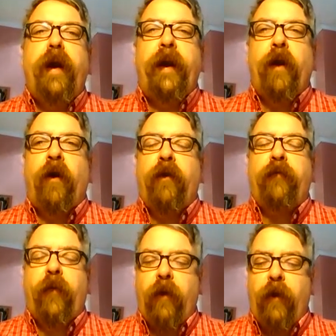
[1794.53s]
and all
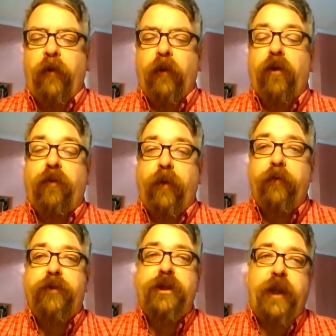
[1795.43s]
of our other
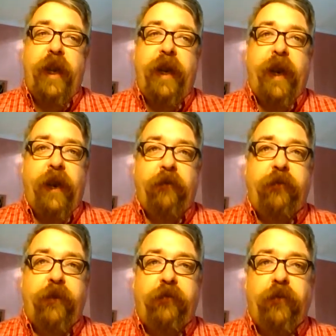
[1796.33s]
close genetic
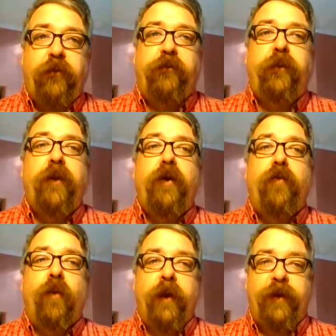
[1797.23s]
ancestors
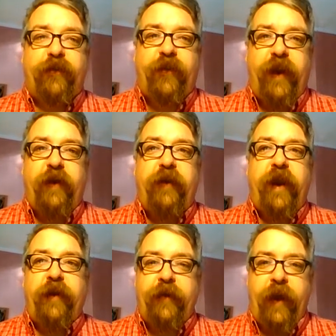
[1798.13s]
were extinct
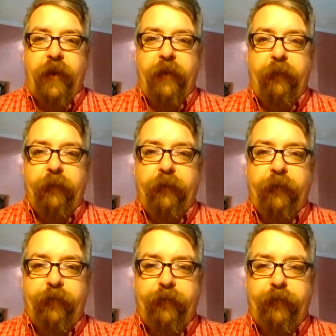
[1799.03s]
and dead.
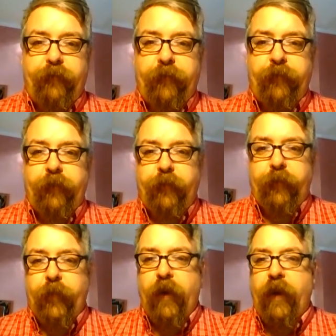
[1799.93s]

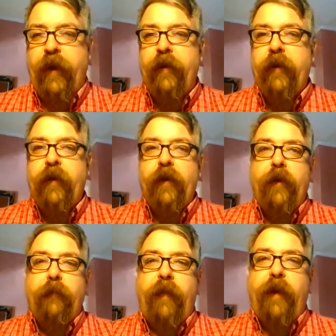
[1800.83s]
All right,
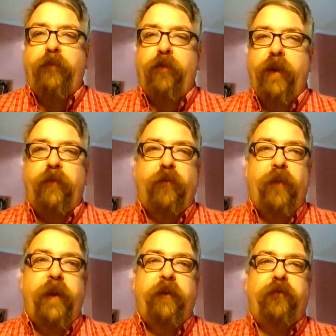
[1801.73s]
map 23.